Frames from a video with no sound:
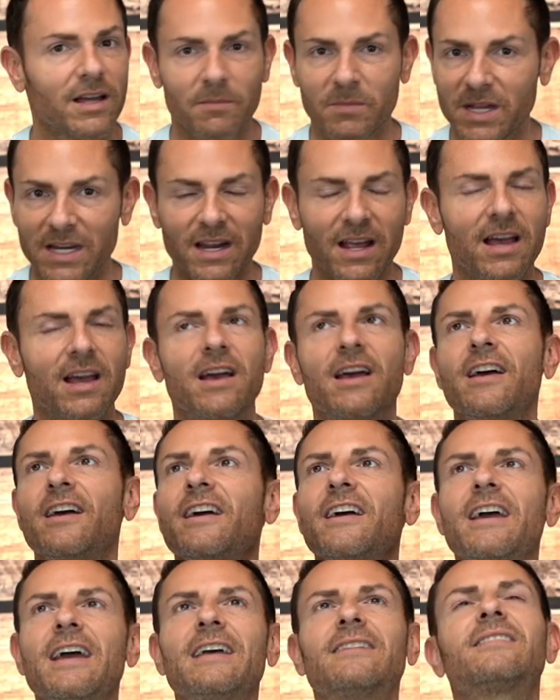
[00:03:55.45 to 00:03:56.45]
I mean,
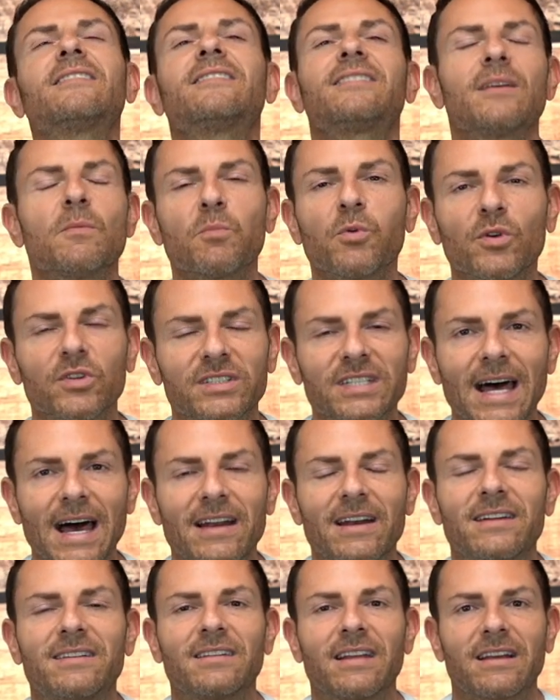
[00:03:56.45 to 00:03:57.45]
it's as simple as that.
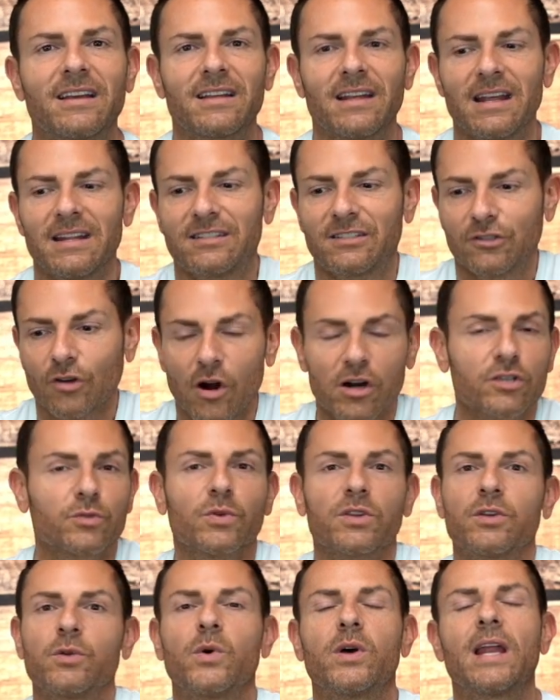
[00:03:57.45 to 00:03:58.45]
And it's, it, it starts
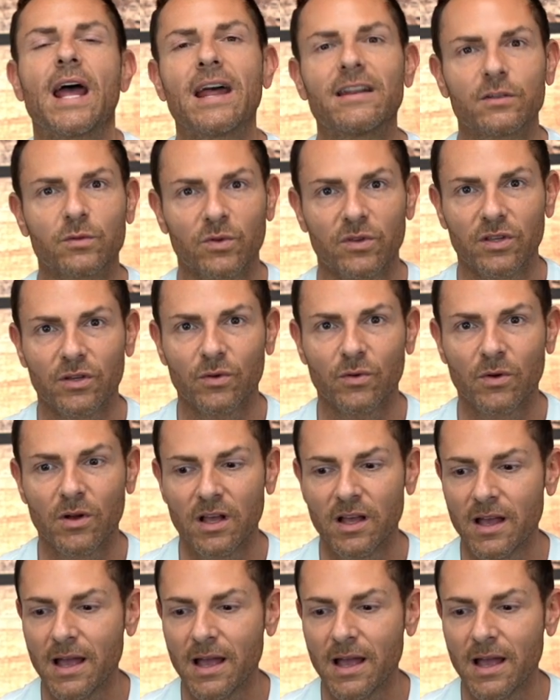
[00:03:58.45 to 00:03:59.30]
with you, it ends with you.